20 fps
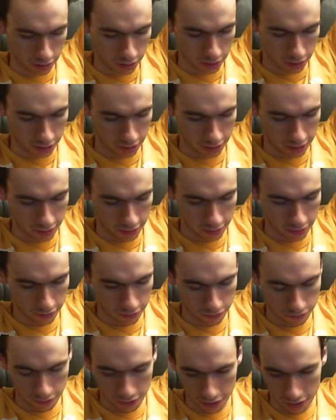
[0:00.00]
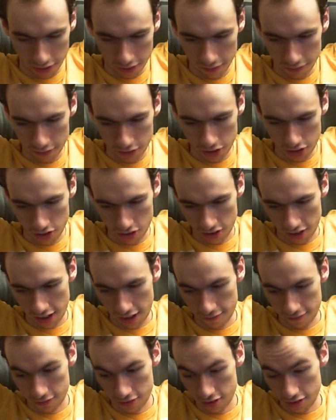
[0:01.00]
Like that they're fucking just
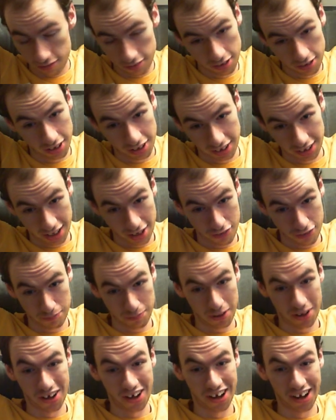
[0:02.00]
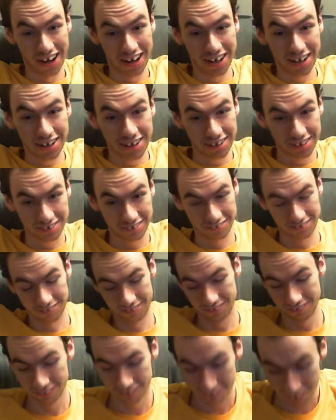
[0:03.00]
left behind.
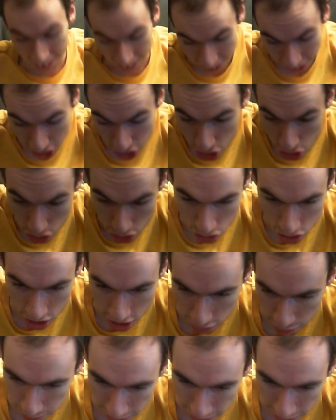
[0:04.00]
Like liqueur stuff. But